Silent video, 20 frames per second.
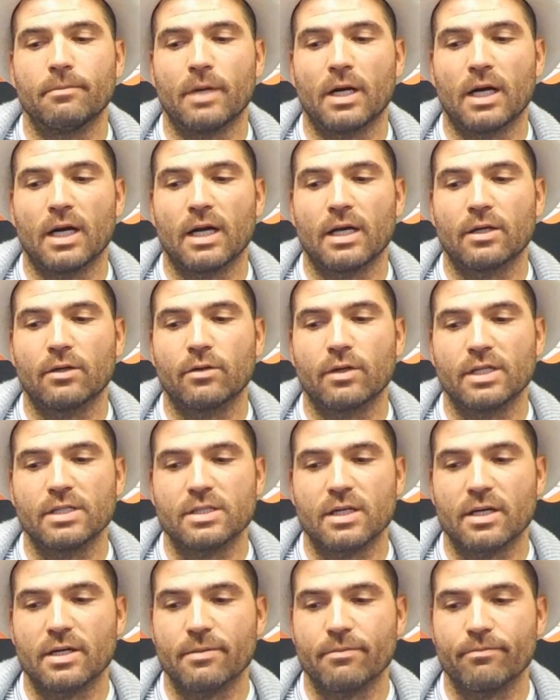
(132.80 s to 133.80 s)
had a great
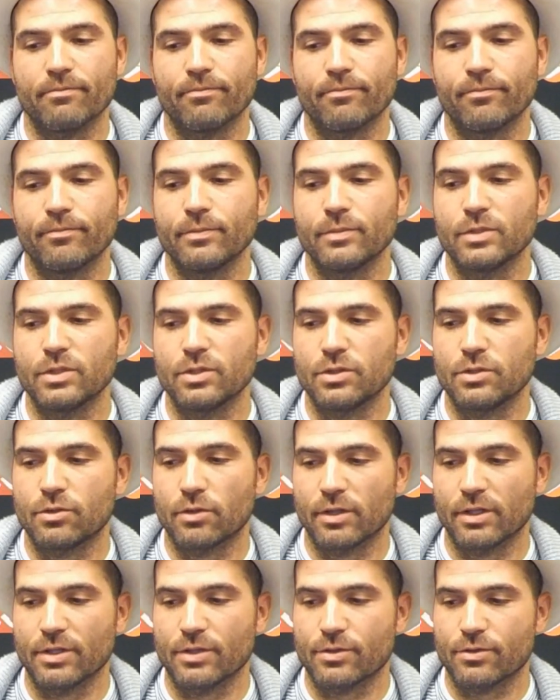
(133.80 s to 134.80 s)
time
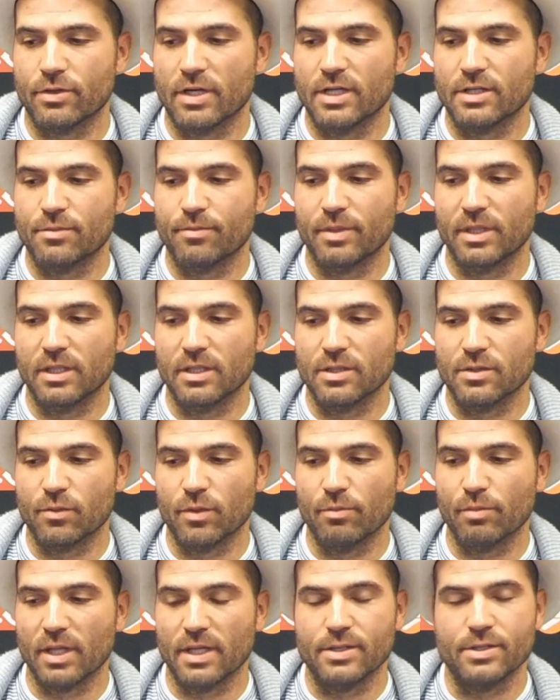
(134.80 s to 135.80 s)
during the stretch because we
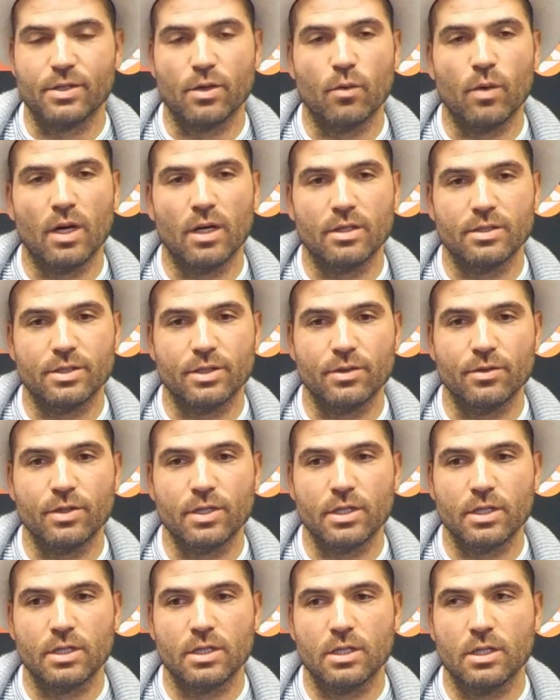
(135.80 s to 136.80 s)
played so well as a
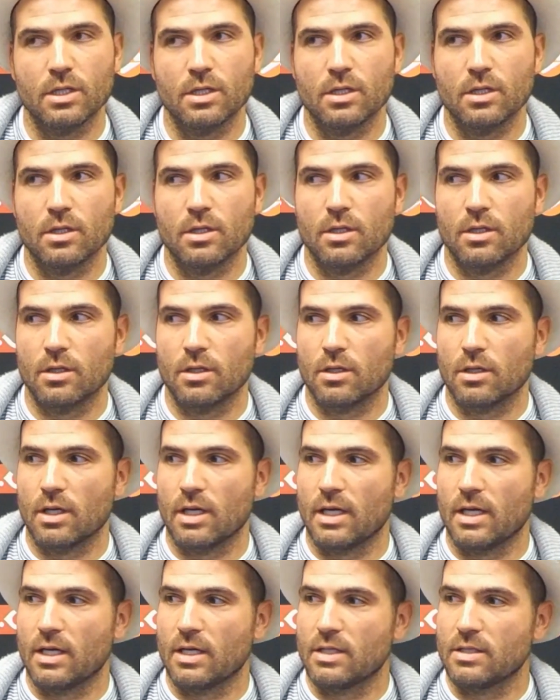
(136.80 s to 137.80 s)
unit.
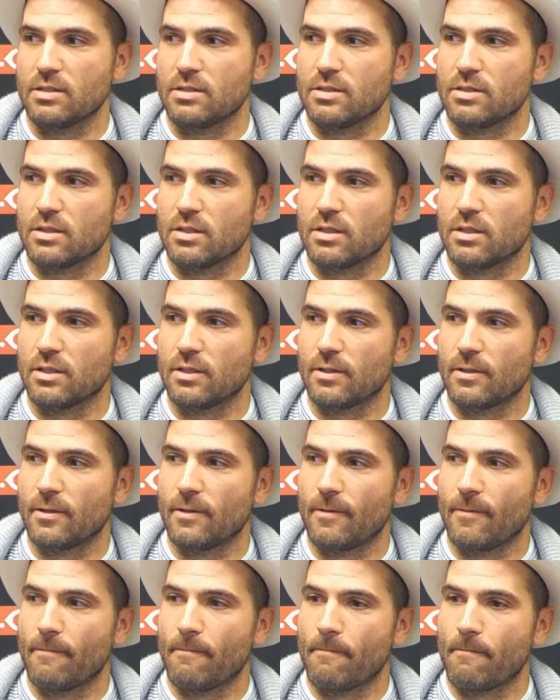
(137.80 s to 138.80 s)
And
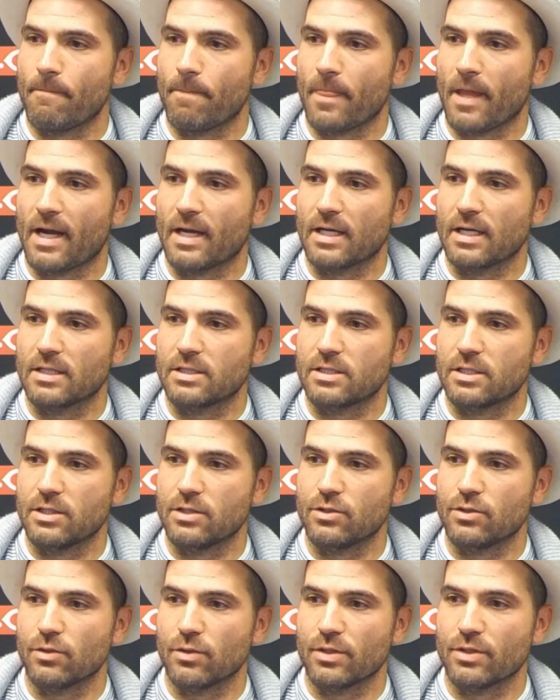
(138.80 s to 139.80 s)
I got to
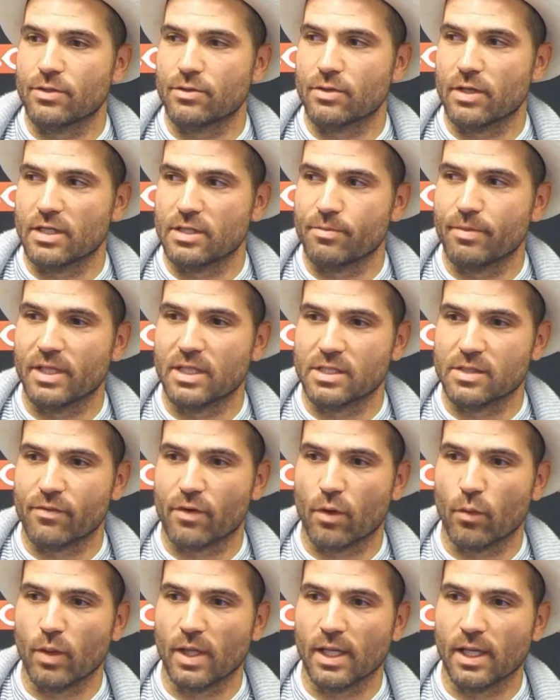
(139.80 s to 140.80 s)
enjoy the stretch because of
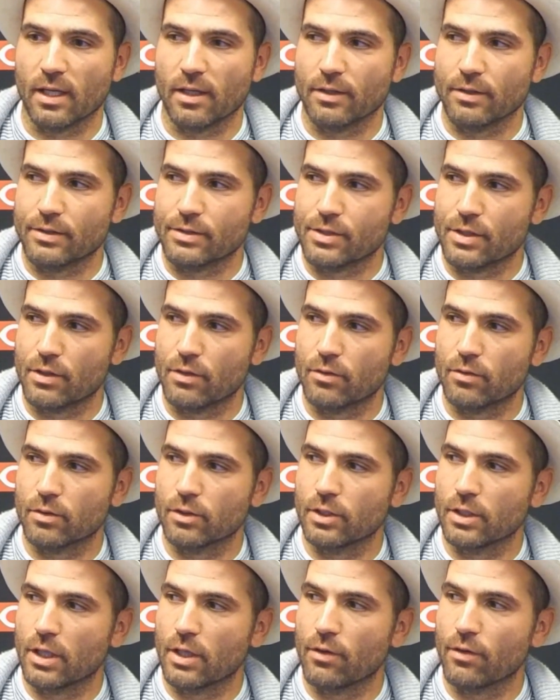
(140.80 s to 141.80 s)
our winning. So,
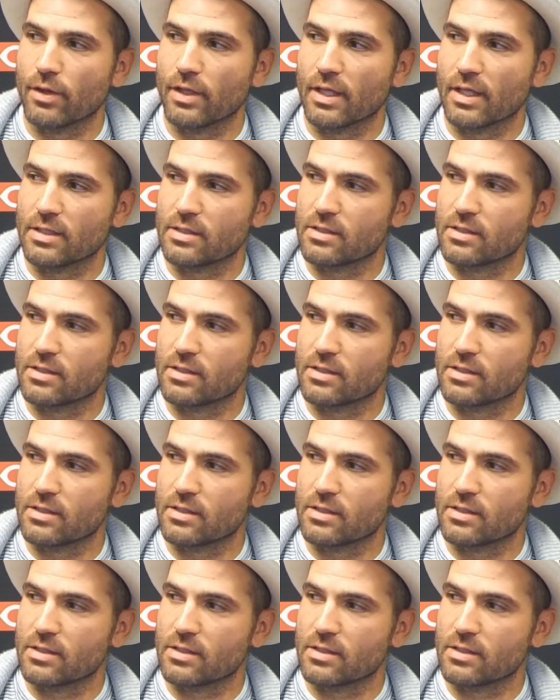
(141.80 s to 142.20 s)
and